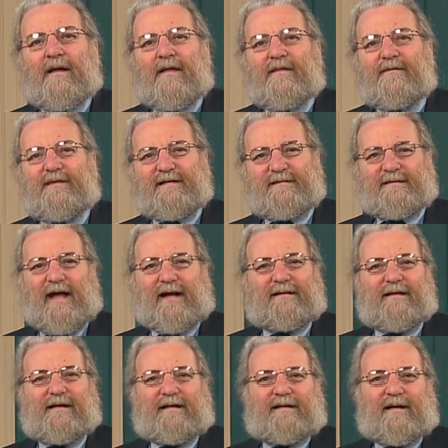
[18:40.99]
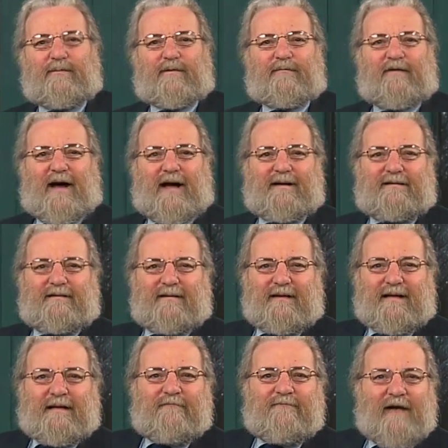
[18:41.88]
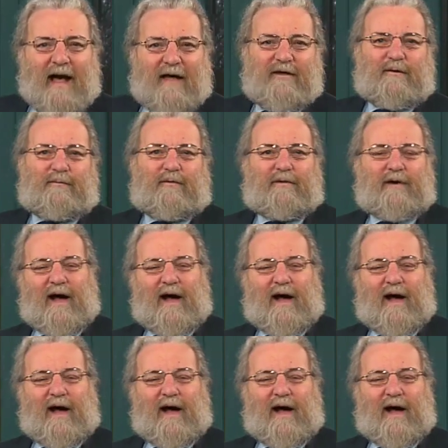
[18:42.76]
This technique can provide invaluable